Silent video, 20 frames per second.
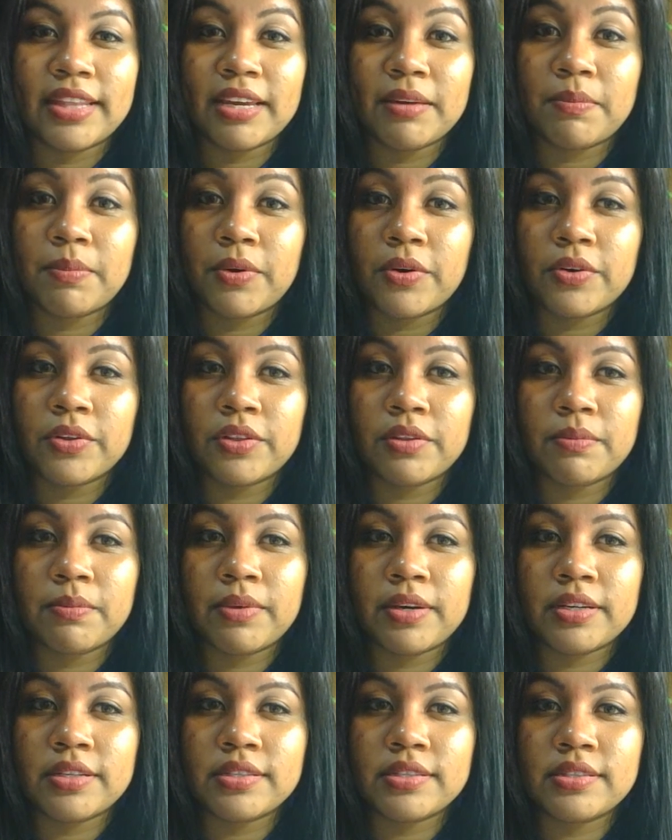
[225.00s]
They both
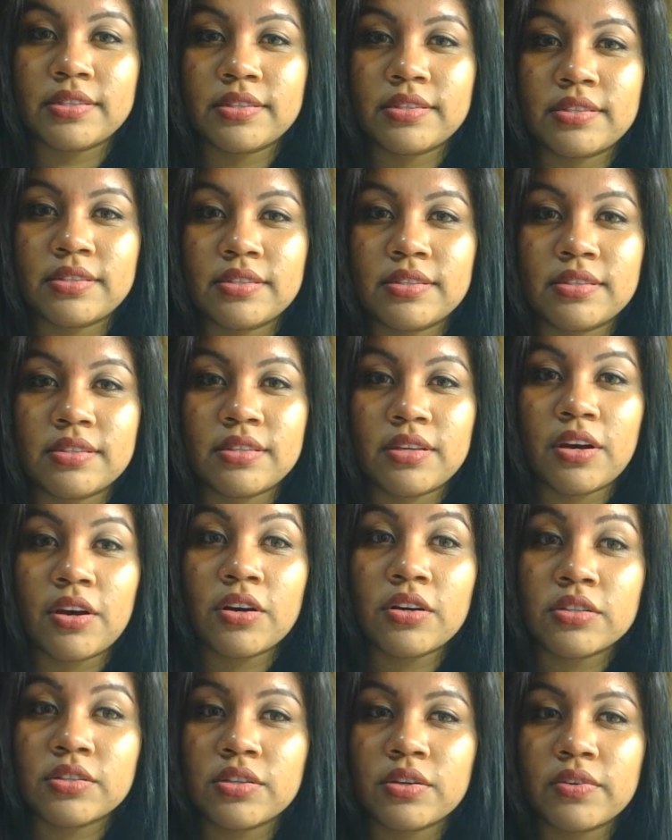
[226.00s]
must
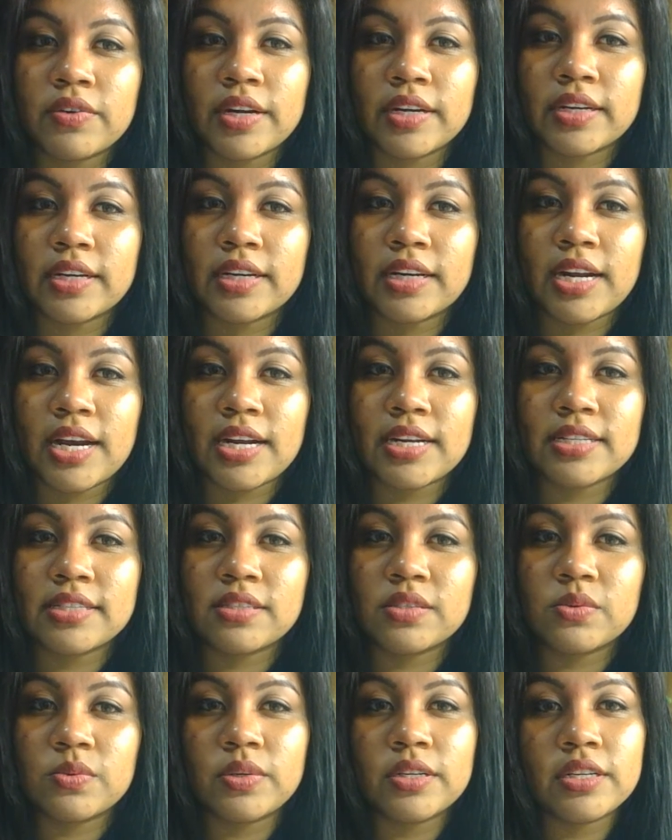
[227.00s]
also
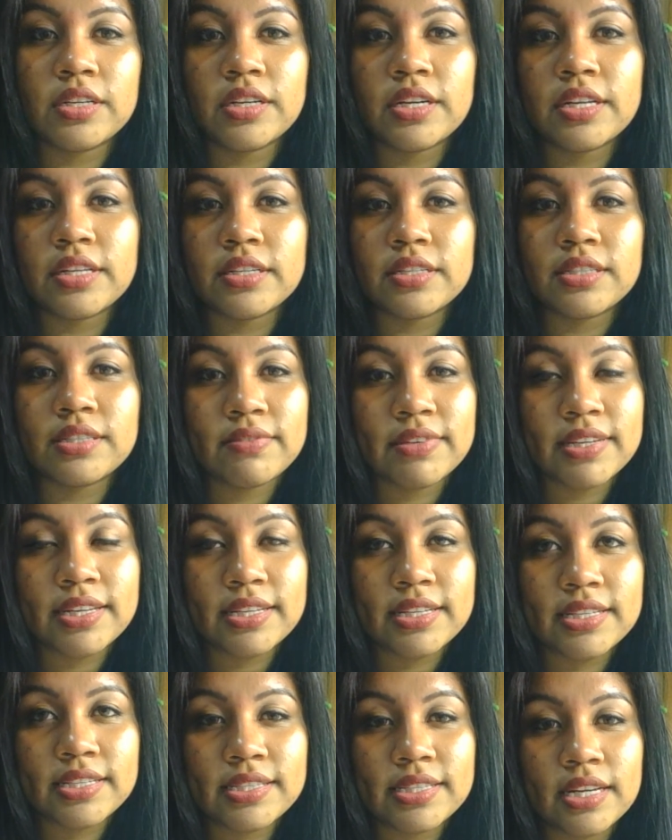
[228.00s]
recognize one another's
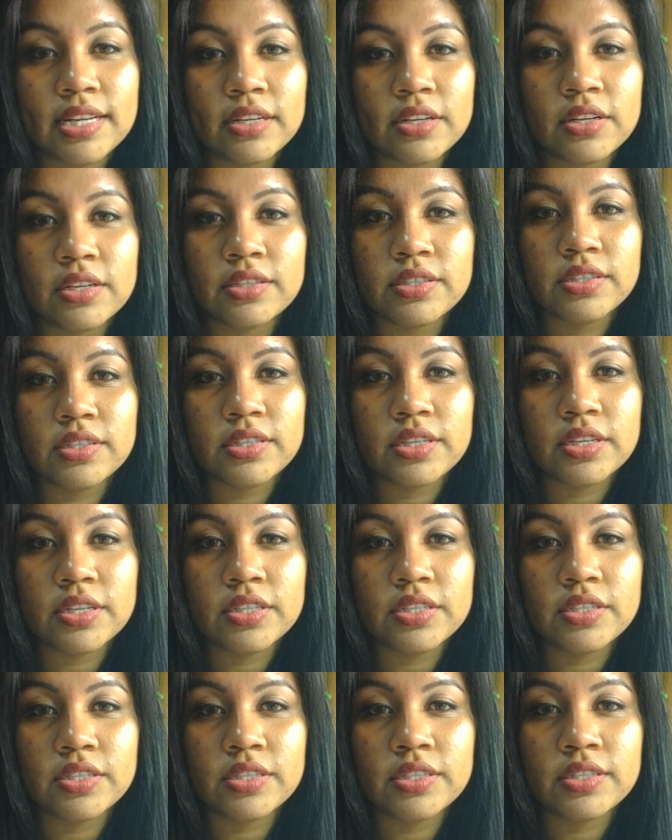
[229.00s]
feelings and
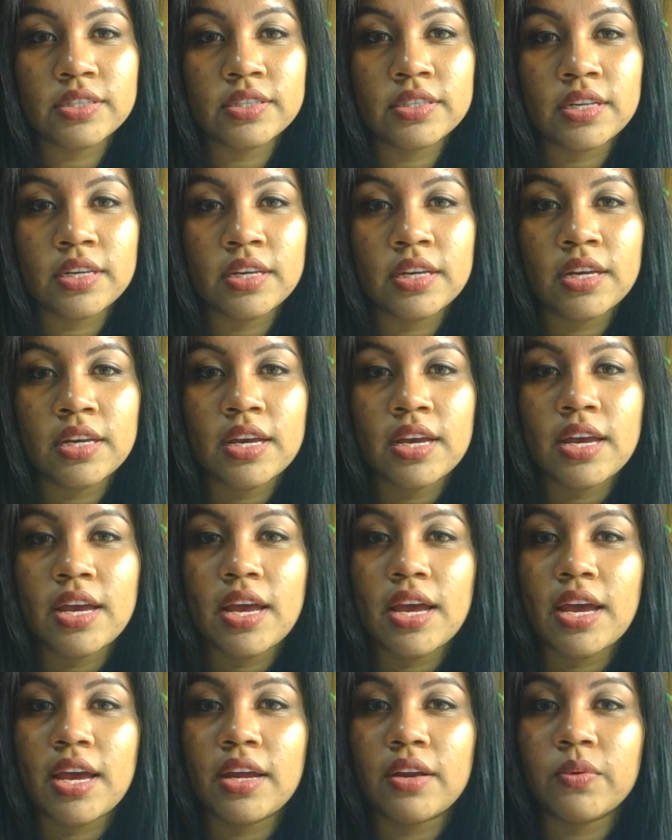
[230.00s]
concerns.
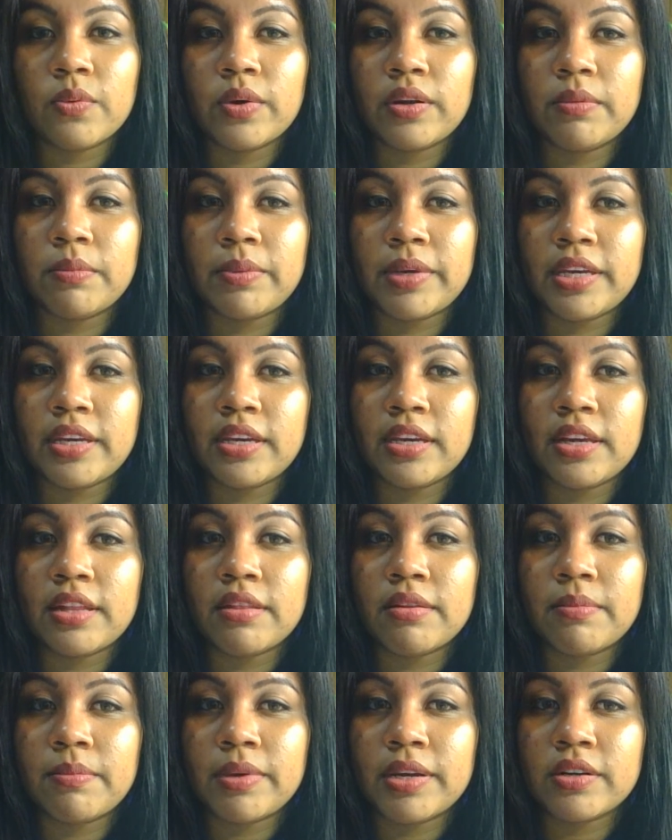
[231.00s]
And when being
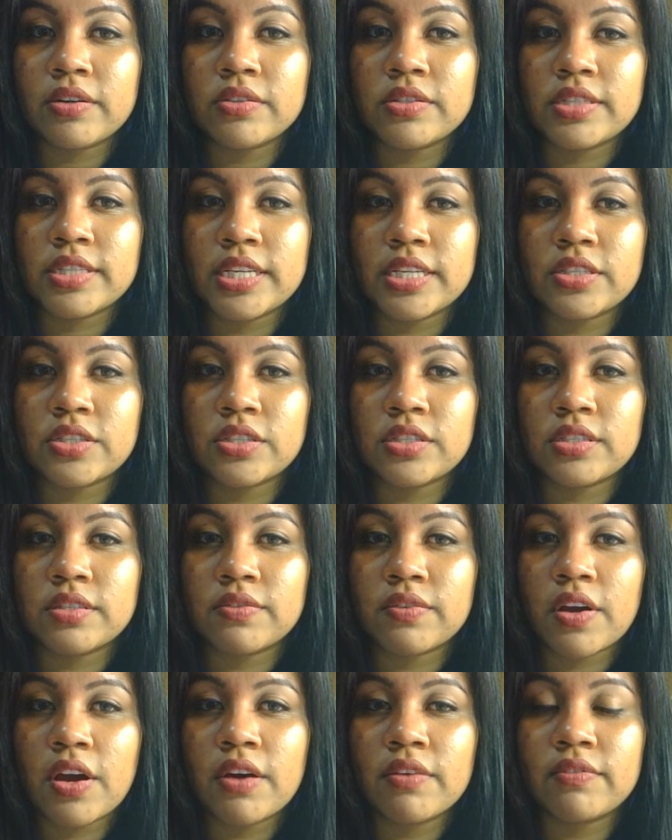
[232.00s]
in the middle stages
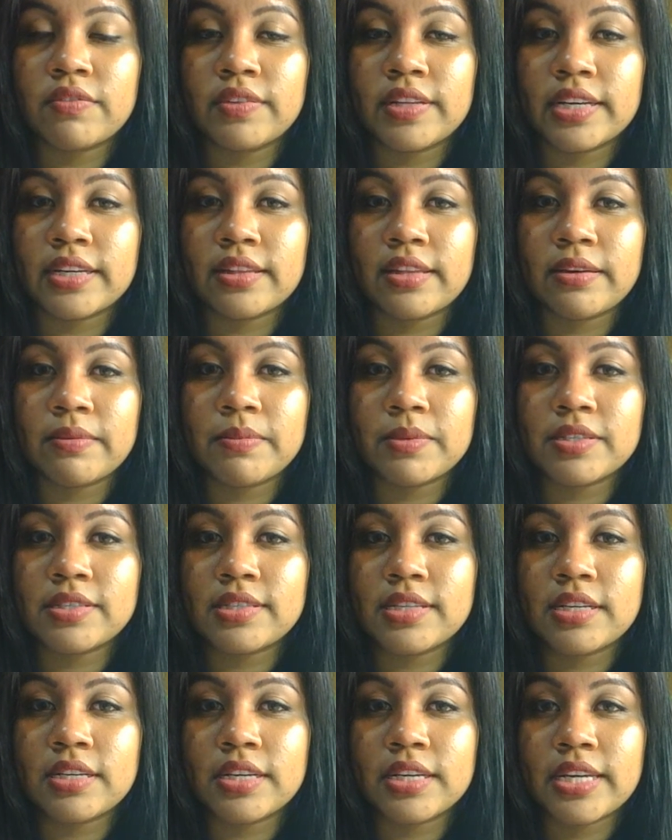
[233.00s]
of conflict, they
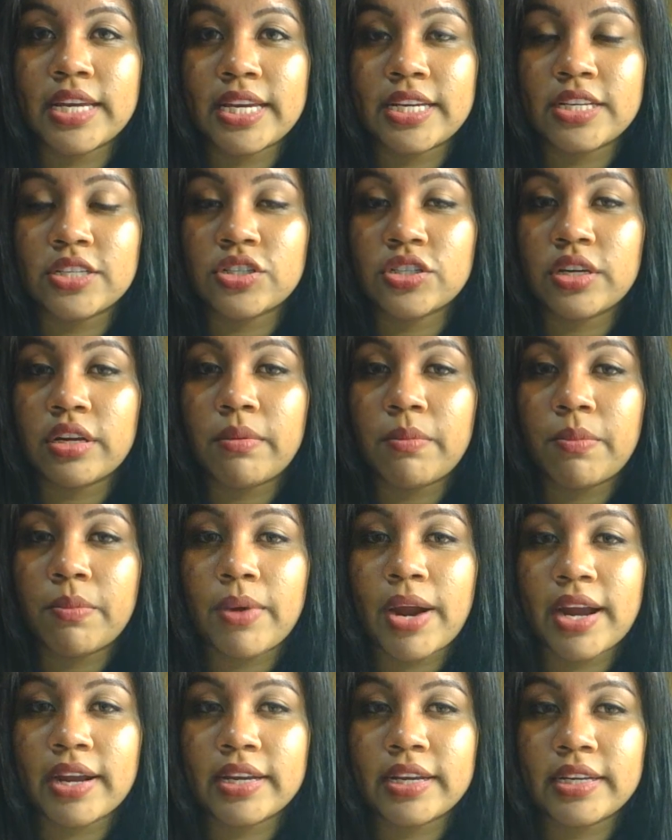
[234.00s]
must engage in
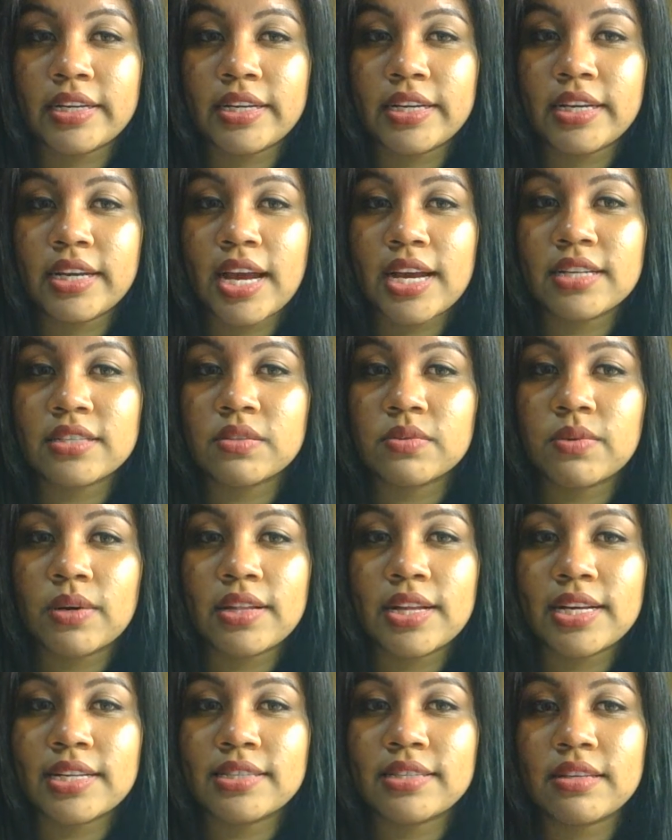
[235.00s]
bracketing as
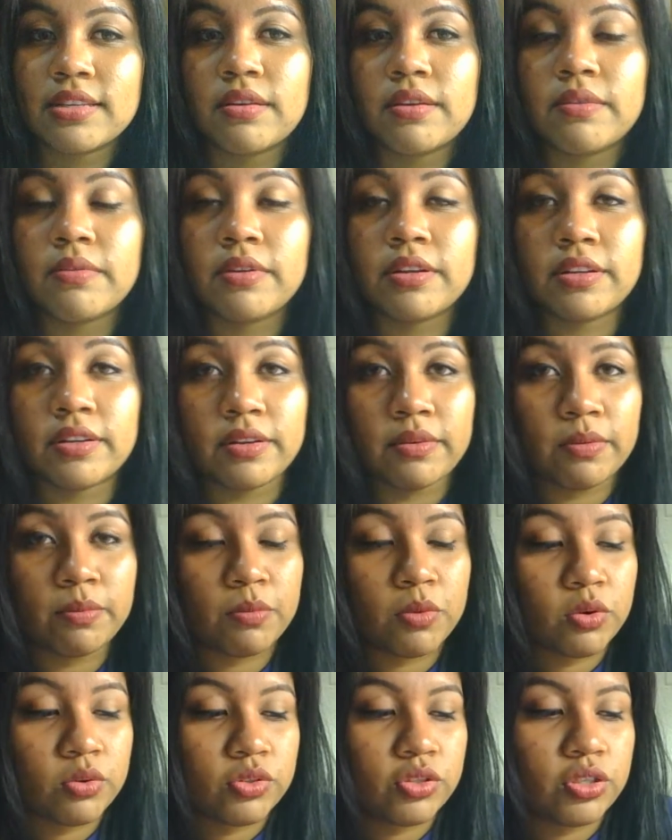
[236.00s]
well as in
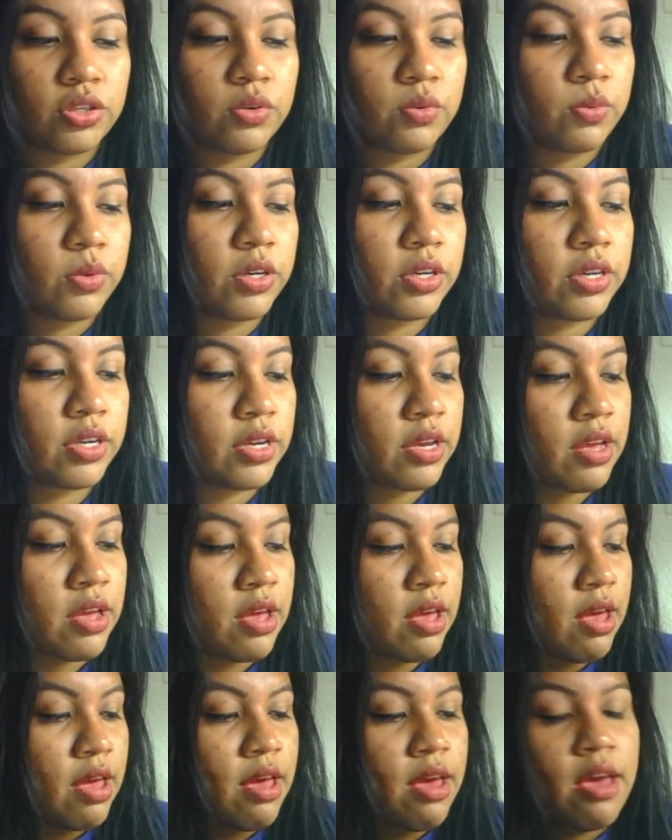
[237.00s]
emotion work.
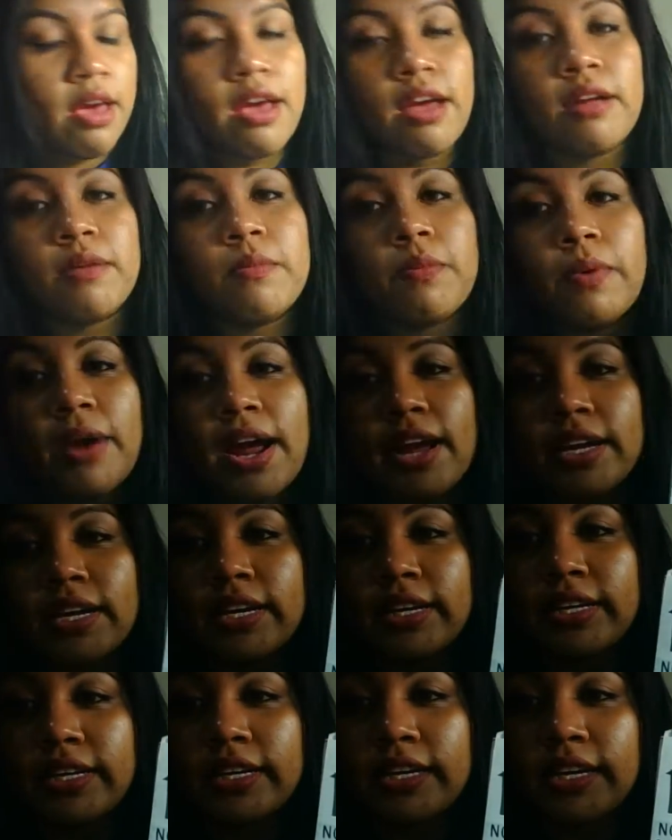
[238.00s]
And
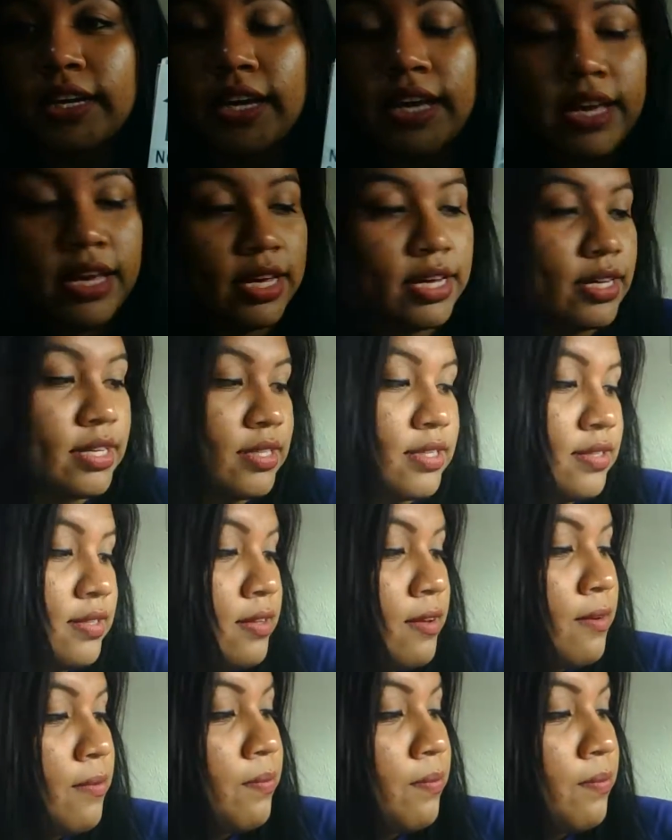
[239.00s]
bracketing is